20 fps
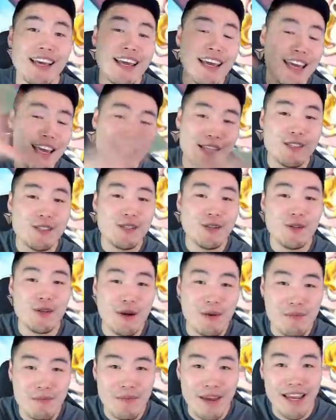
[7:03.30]
into your
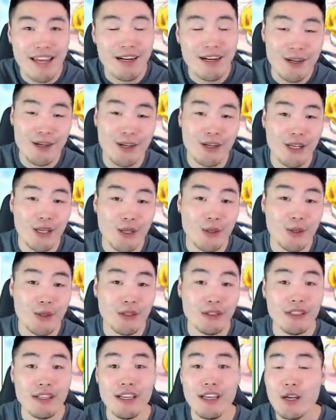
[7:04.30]
main Hercule
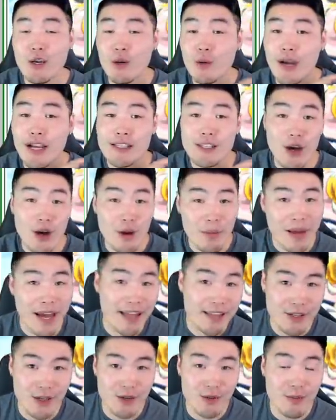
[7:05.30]
who has all paths
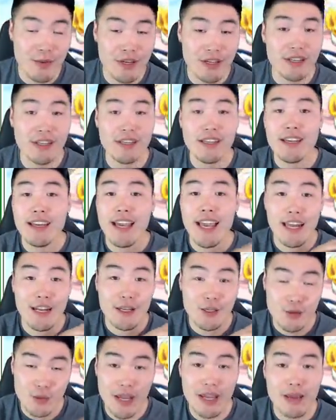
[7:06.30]
open and is
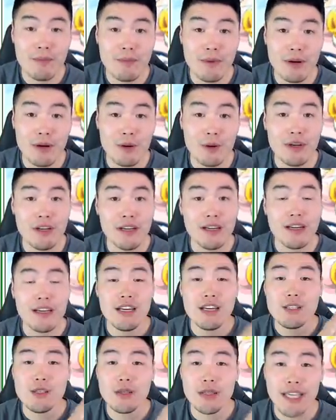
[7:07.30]
rainbowed
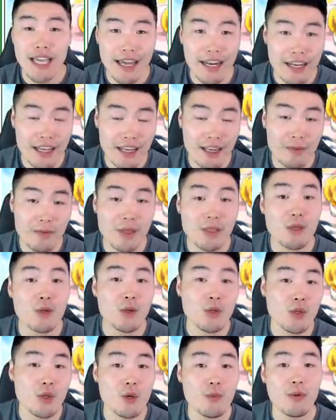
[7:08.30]
to get him to
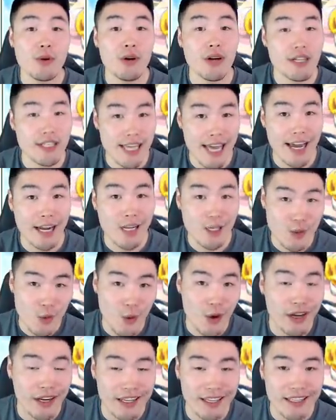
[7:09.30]
super attack
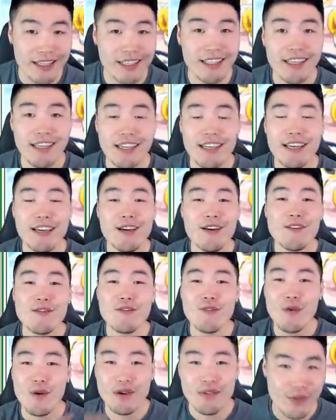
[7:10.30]
20
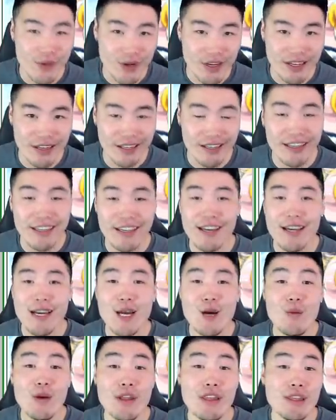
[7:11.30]
for free
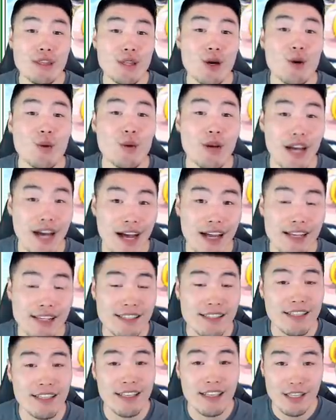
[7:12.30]
with no Kais
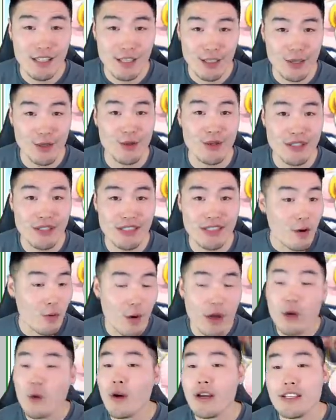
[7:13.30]
used. One
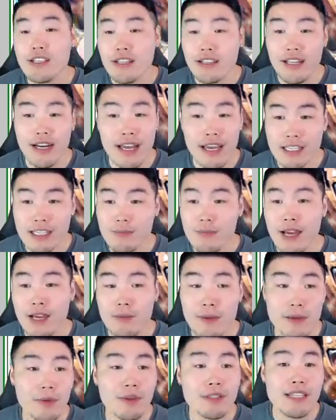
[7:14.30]
question that I expect
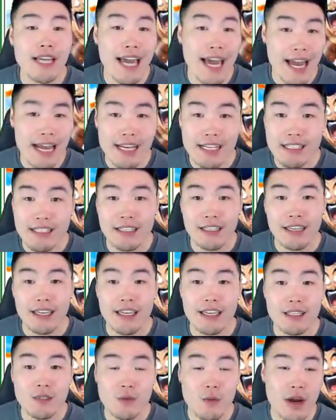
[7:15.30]
people to ask
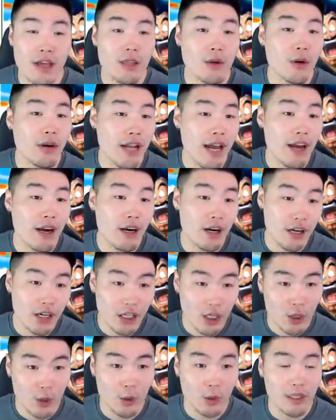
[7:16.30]
is whether or not
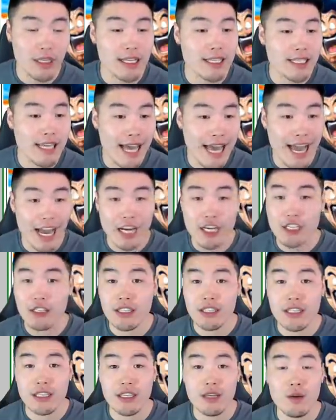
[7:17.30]
Hercule is
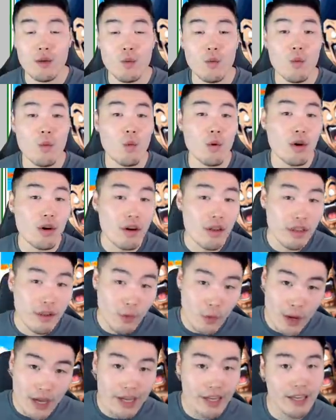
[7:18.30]
actually worth
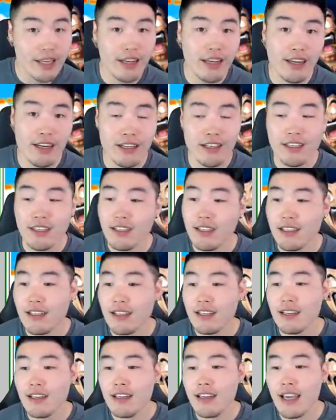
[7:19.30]
awakening.
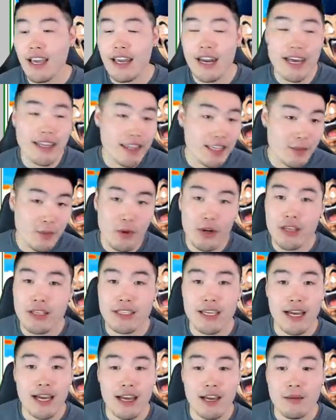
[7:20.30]
And at this point in
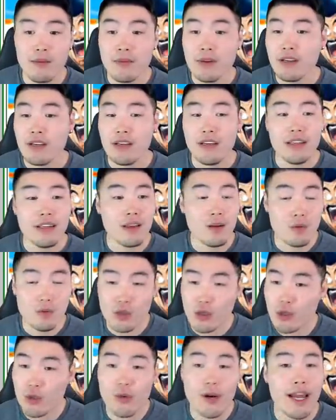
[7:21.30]
time, the
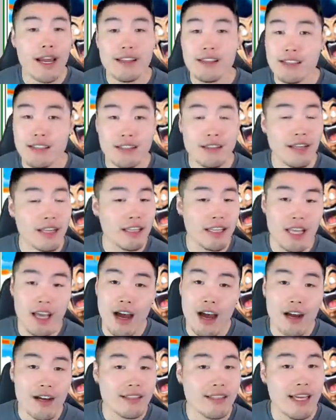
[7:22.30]
true answer, like the
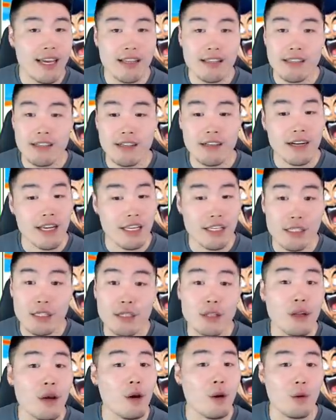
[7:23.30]
honest answer, is
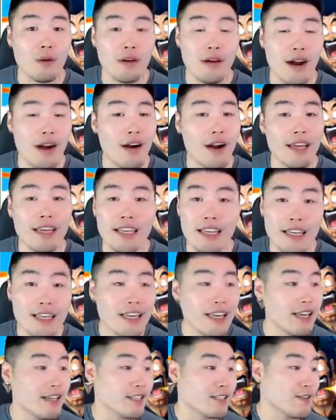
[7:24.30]
no. Alright, he
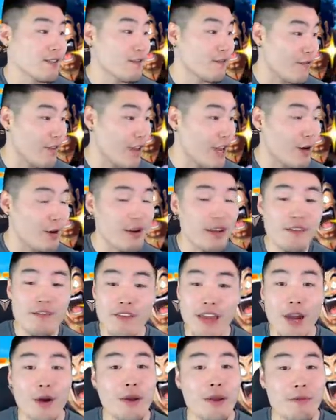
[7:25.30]
is very,
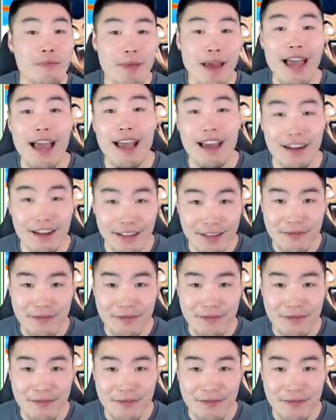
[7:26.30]
very bad